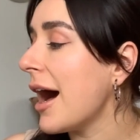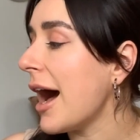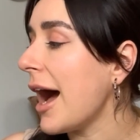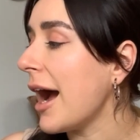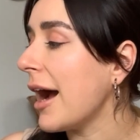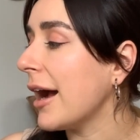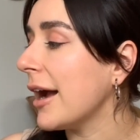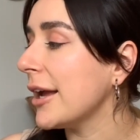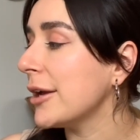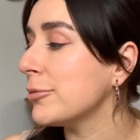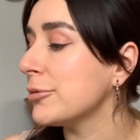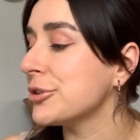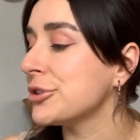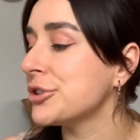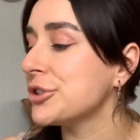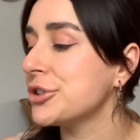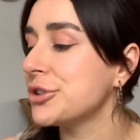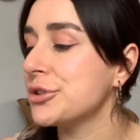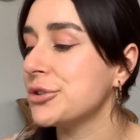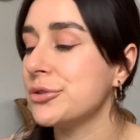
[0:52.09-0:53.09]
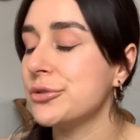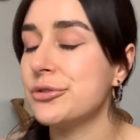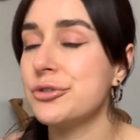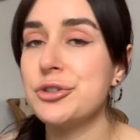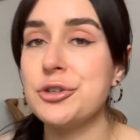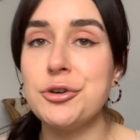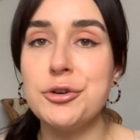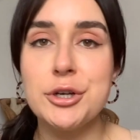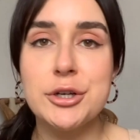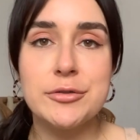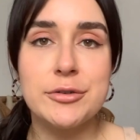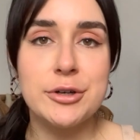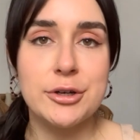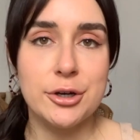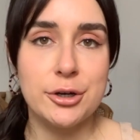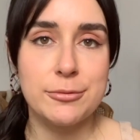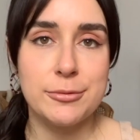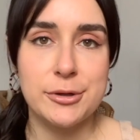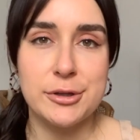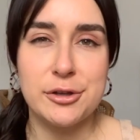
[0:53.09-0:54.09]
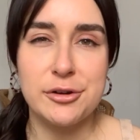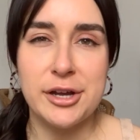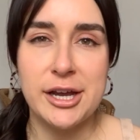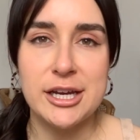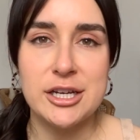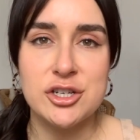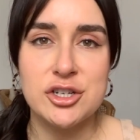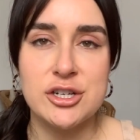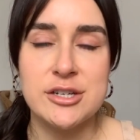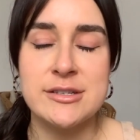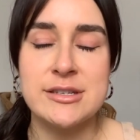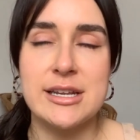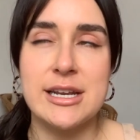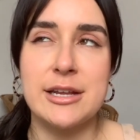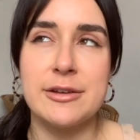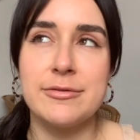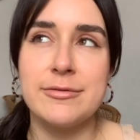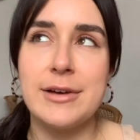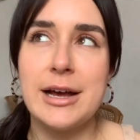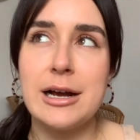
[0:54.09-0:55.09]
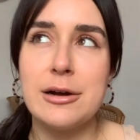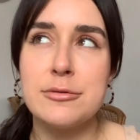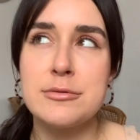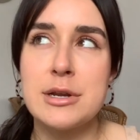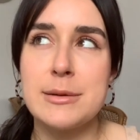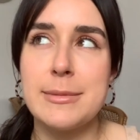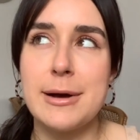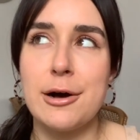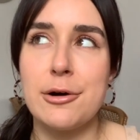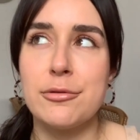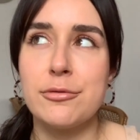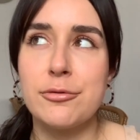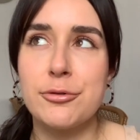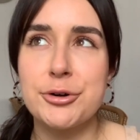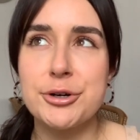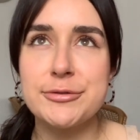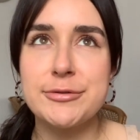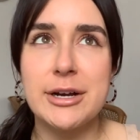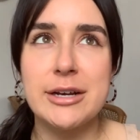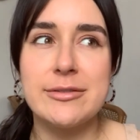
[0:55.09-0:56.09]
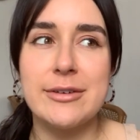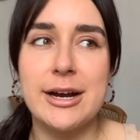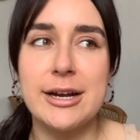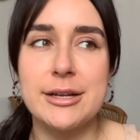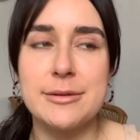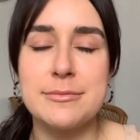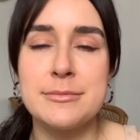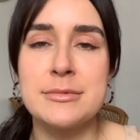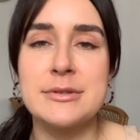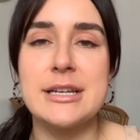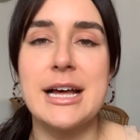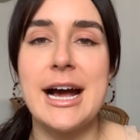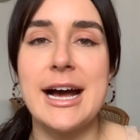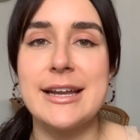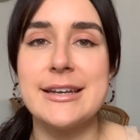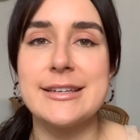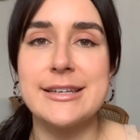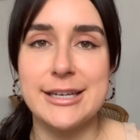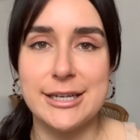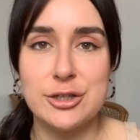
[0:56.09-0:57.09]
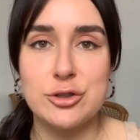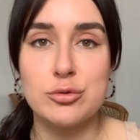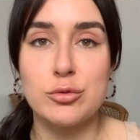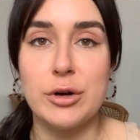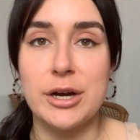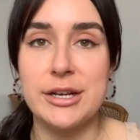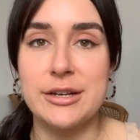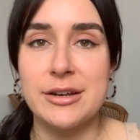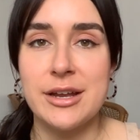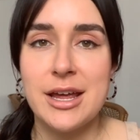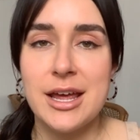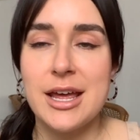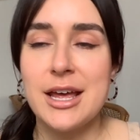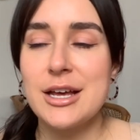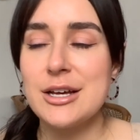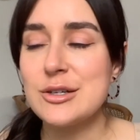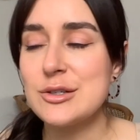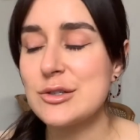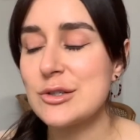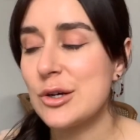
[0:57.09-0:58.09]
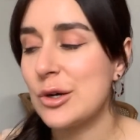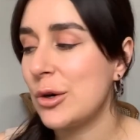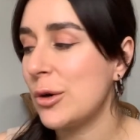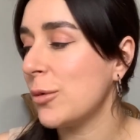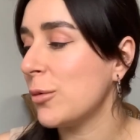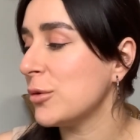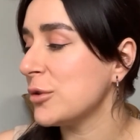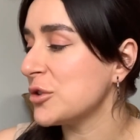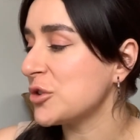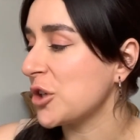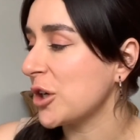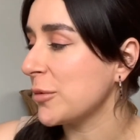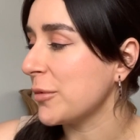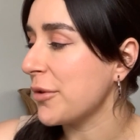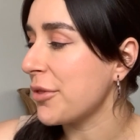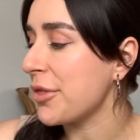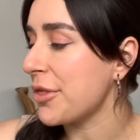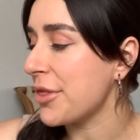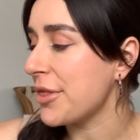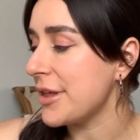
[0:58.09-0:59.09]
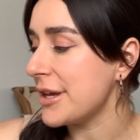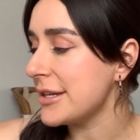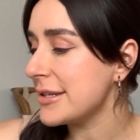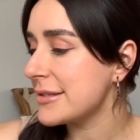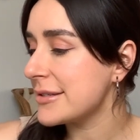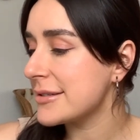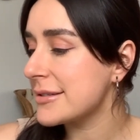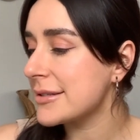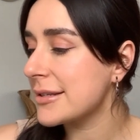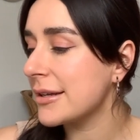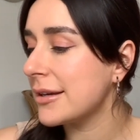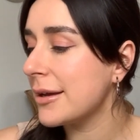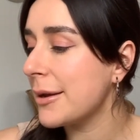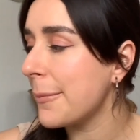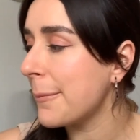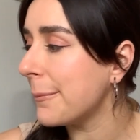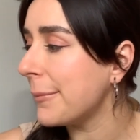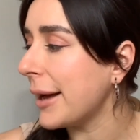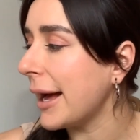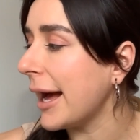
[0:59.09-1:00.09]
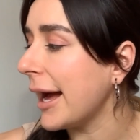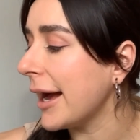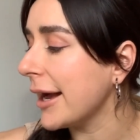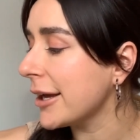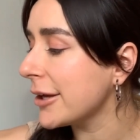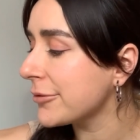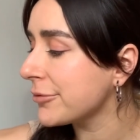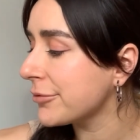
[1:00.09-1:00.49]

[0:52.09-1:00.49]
I went to two different Goodwill locations and I found about four to five items at each one. So we'll start with this bag